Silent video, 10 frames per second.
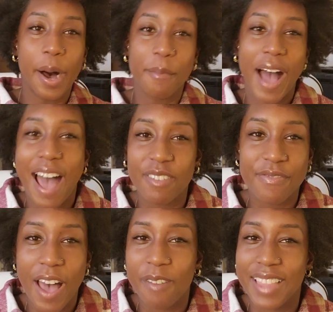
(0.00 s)
Um, I
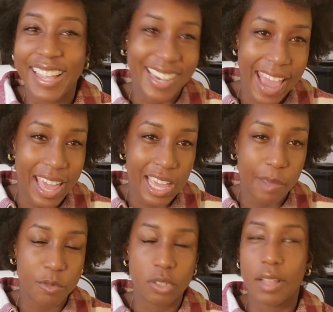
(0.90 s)
haven't found like
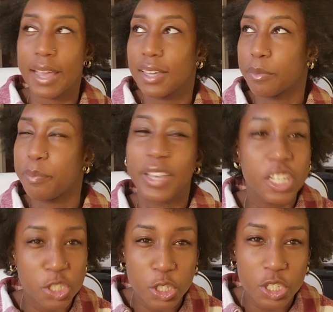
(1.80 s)
names or like
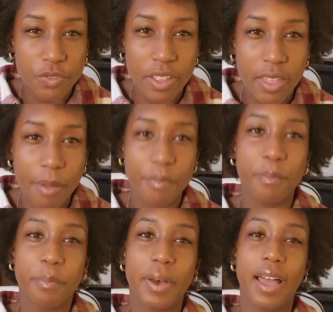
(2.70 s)
pictures for
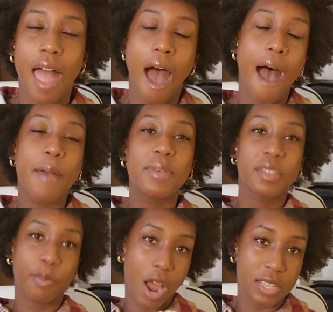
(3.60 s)
them, but
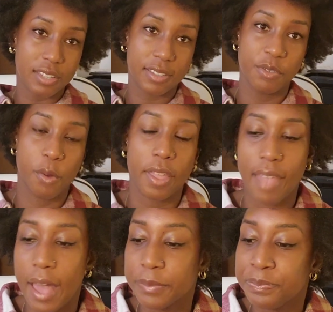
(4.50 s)
I'm in the process of
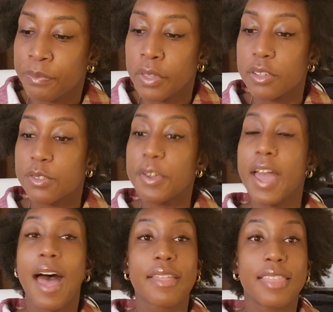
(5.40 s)
doing that.
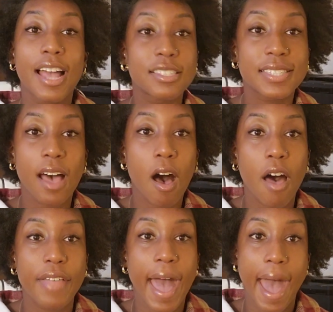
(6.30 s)
So yeah, that's
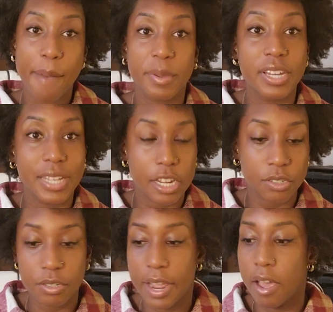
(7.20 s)
all that happened
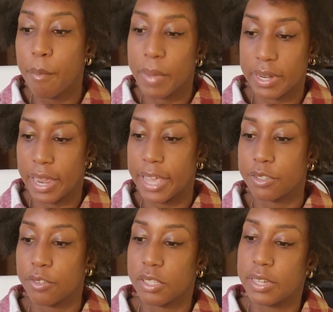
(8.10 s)
yesterday on
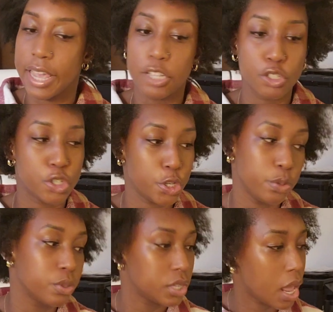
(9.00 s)
Monday. So today is
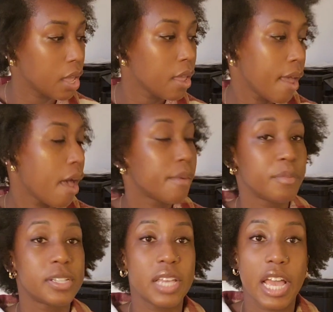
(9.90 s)
Tuesday.
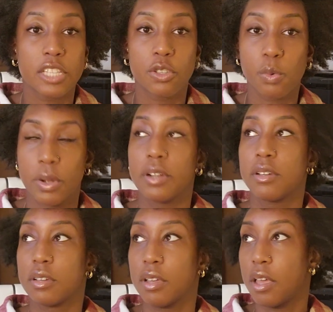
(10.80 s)
I'm about to head to
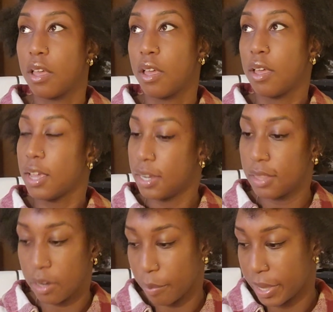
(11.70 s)
work
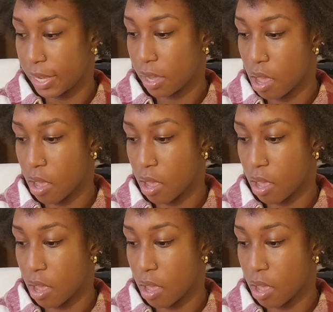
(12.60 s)
in a little bit.